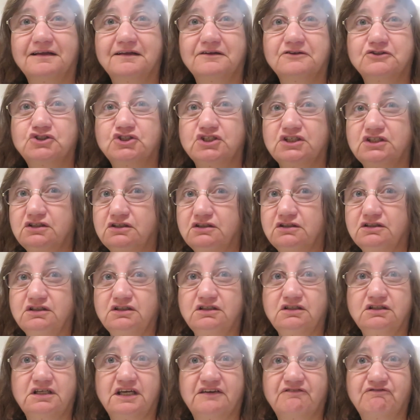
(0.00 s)

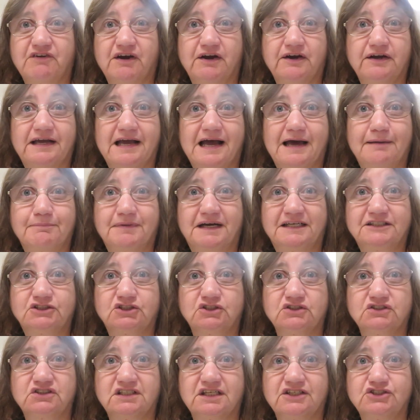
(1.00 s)
Fairy
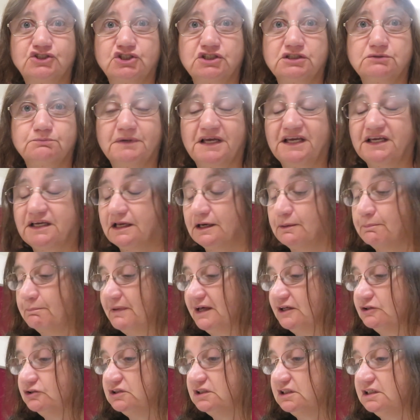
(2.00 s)
Godmonster said she's making a
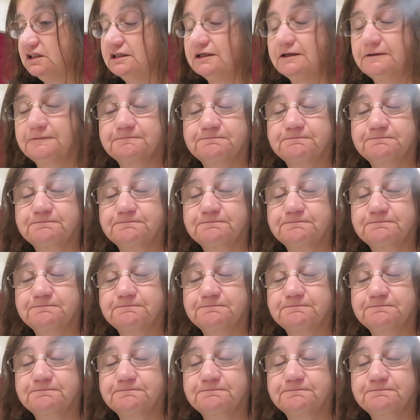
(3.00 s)
melted